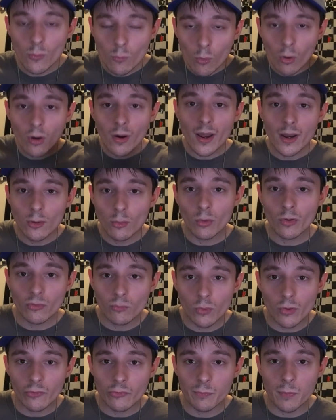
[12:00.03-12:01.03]
were at North
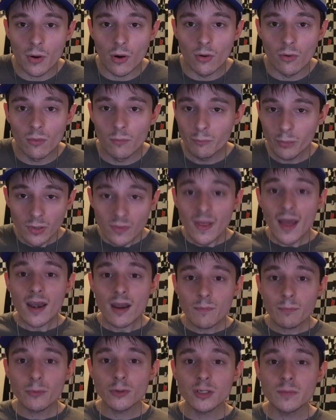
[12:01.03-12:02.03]
Wilkesboro. Put that
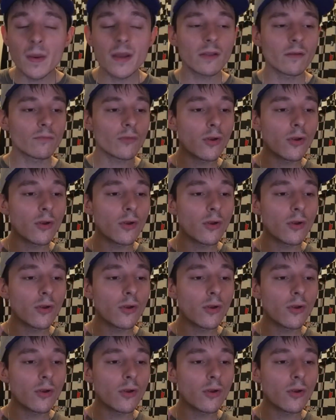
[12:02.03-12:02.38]
in perspective.